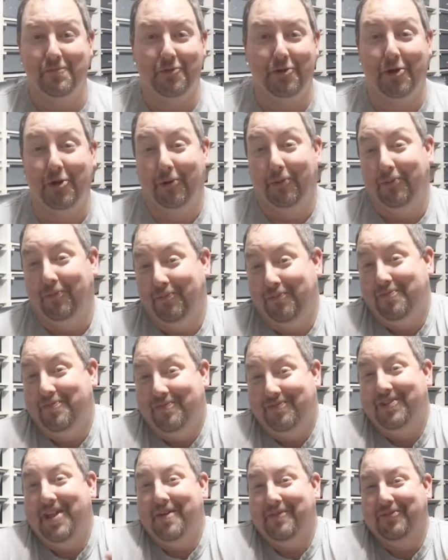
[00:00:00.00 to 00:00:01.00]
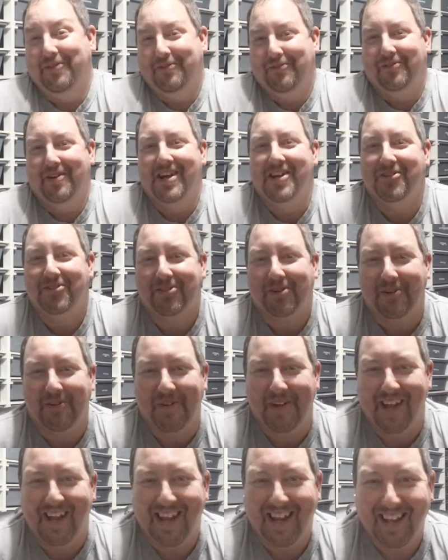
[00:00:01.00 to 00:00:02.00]
your level of risk,
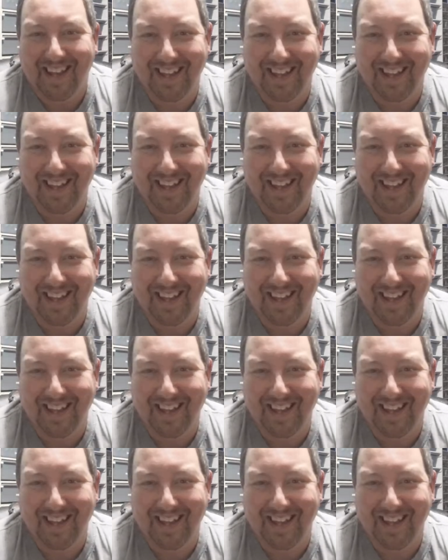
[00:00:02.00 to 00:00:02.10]
right?